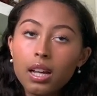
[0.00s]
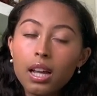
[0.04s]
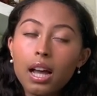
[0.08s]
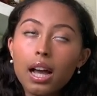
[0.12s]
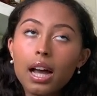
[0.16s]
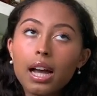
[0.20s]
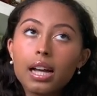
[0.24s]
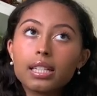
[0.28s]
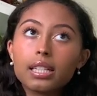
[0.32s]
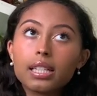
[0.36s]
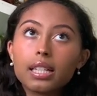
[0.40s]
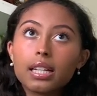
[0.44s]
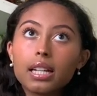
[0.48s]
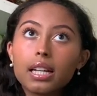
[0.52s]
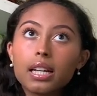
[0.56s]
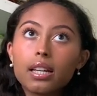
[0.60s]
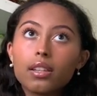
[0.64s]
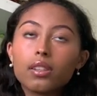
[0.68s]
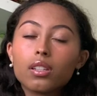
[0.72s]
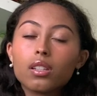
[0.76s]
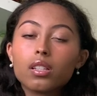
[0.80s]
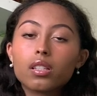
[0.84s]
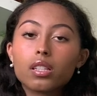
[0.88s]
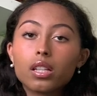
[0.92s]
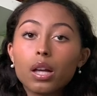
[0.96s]
I did it in
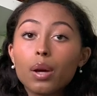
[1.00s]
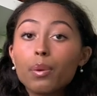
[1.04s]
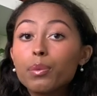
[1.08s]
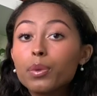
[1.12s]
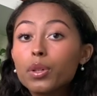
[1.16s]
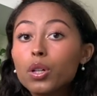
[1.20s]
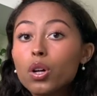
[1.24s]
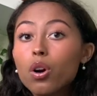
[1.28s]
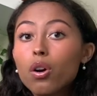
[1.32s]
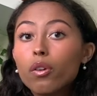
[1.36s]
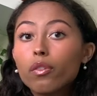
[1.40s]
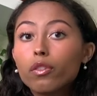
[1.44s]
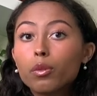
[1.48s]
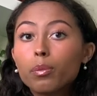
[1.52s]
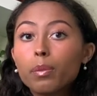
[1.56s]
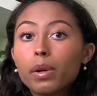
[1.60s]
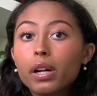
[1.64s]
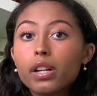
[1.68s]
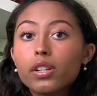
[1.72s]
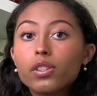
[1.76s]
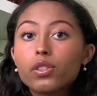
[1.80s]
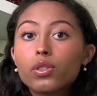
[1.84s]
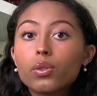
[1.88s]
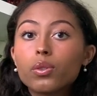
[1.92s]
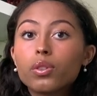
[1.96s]
the summer over
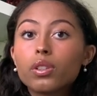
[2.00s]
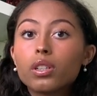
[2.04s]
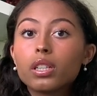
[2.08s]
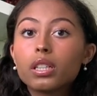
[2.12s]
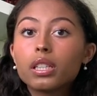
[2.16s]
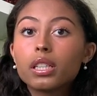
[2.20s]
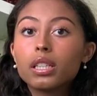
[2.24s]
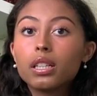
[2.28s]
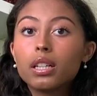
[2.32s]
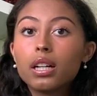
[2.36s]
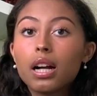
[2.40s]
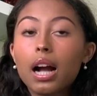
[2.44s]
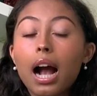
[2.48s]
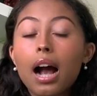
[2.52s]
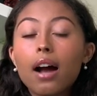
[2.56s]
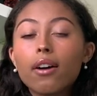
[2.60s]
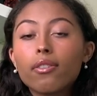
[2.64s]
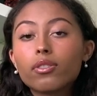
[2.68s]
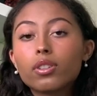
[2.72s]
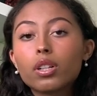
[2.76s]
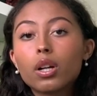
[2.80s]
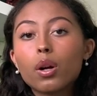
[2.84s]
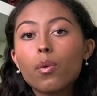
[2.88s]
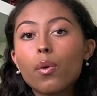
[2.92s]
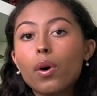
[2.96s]
my junior year
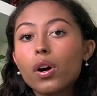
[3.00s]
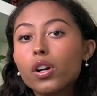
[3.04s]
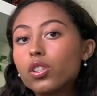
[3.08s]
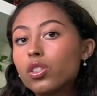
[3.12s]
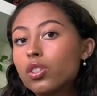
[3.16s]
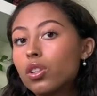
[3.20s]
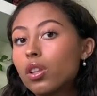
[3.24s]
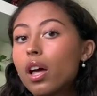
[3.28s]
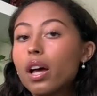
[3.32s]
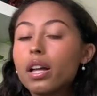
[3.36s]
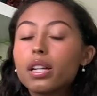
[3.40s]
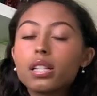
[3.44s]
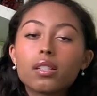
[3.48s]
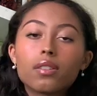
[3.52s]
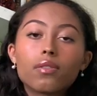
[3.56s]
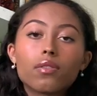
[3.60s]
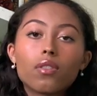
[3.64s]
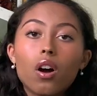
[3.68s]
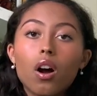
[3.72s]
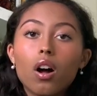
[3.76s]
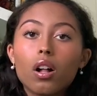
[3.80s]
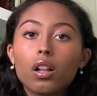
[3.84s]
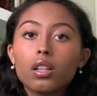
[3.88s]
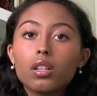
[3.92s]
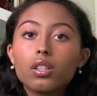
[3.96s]
after I watched lots of
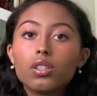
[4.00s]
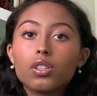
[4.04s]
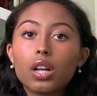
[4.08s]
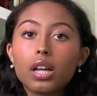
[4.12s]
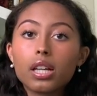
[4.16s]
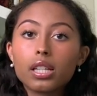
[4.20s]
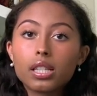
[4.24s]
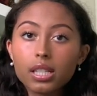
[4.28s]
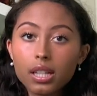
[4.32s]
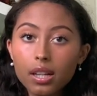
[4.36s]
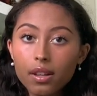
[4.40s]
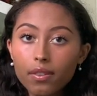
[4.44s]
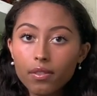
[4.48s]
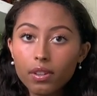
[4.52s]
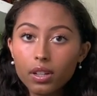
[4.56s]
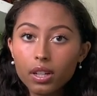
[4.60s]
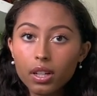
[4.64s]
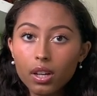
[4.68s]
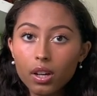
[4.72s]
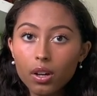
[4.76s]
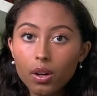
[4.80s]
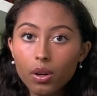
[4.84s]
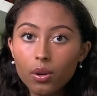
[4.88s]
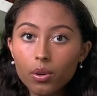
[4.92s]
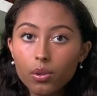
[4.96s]
college essay
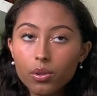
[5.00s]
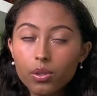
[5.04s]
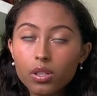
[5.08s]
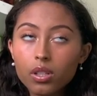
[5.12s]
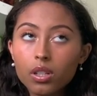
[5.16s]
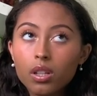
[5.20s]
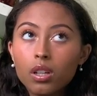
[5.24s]
videos.